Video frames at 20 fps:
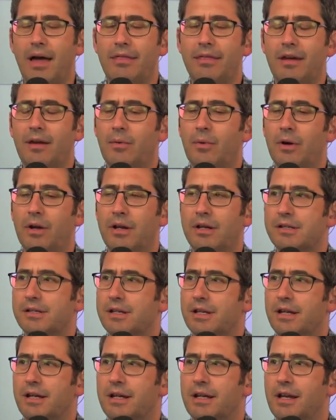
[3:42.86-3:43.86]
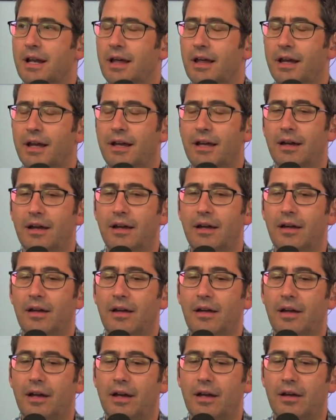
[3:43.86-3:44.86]
think we're going to see in like a
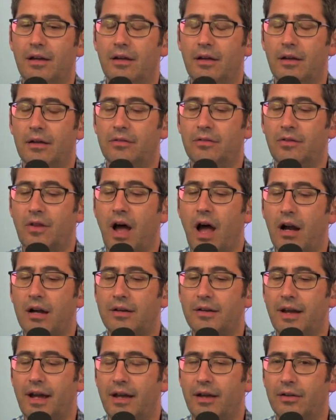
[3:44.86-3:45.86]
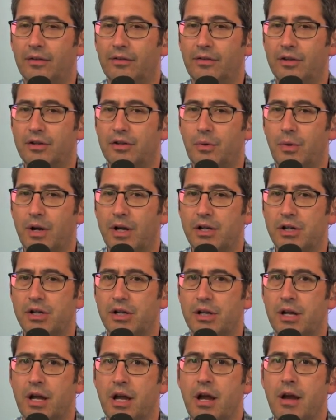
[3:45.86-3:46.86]
like a, a, Stockdale
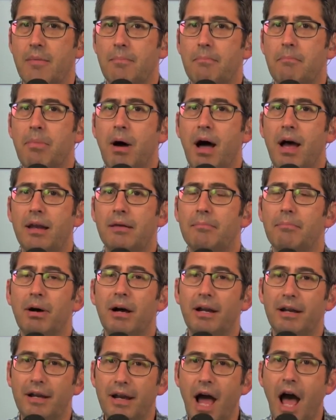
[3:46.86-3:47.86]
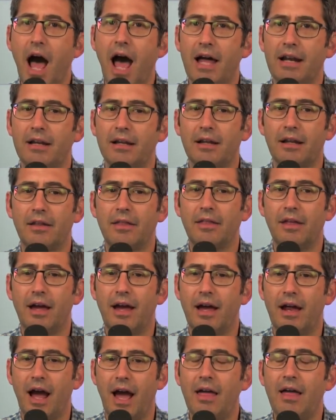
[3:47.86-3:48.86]
situation. Oh yeah, but but not
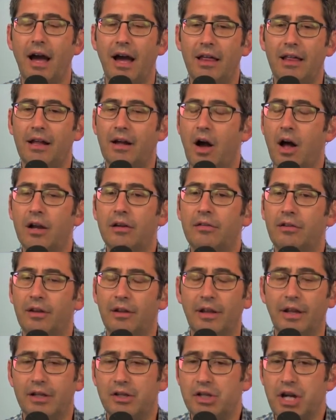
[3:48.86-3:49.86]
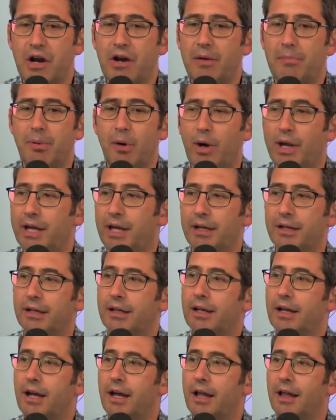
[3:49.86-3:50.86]
that. I, I honestly like Jerry Boykin.
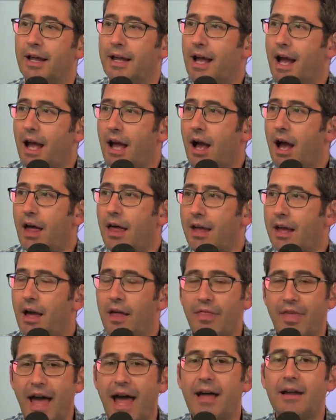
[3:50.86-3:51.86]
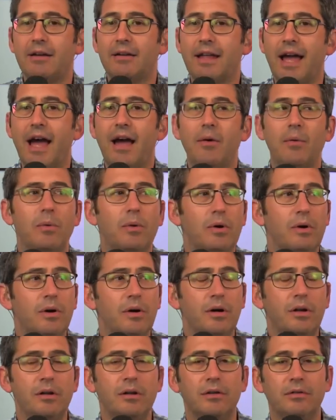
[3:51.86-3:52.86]
Like I, I like that that
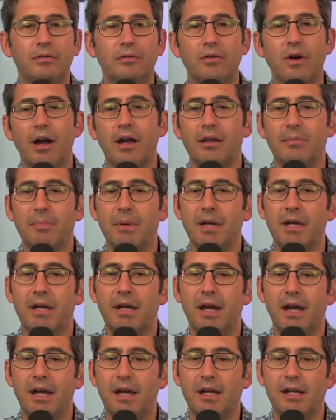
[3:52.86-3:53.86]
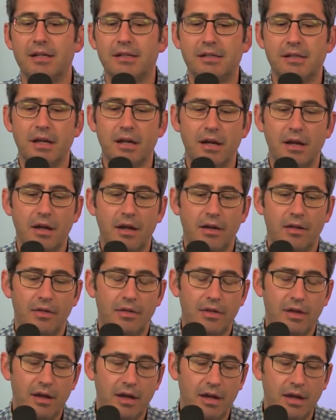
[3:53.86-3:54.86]
would yeah, strike me Boykin as
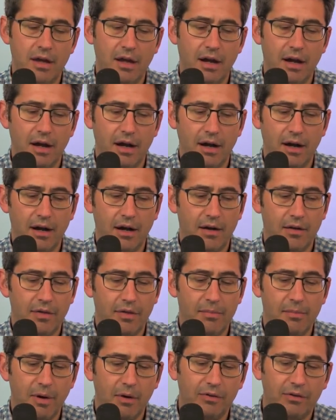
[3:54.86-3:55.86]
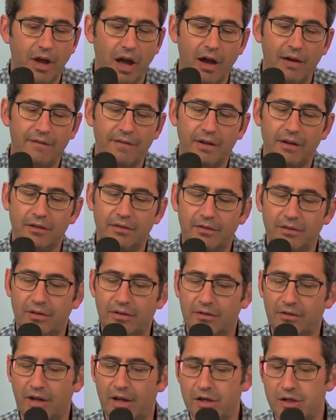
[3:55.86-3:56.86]
the uh, the most obvious
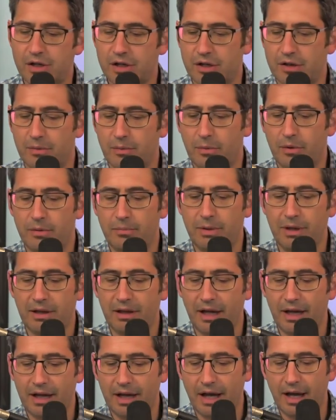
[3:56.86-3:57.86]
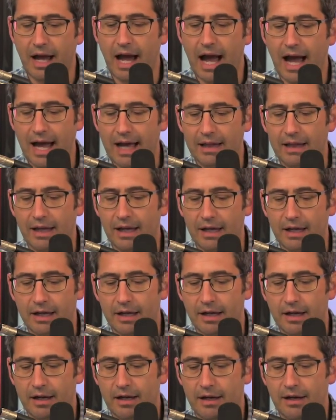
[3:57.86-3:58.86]
decision would be like a guy like
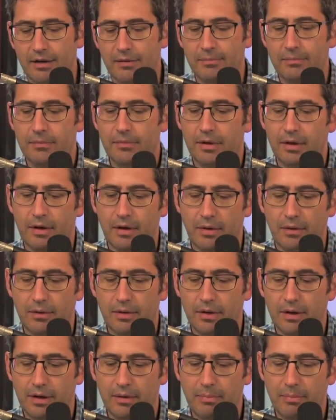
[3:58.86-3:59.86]
um, you know like